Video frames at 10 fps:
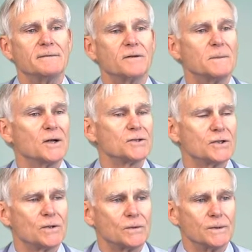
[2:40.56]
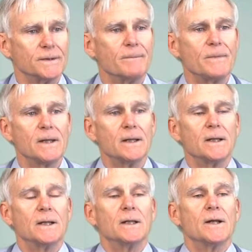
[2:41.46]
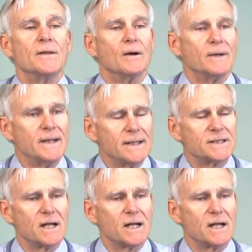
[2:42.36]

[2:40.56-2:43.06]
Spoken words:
from our children. There is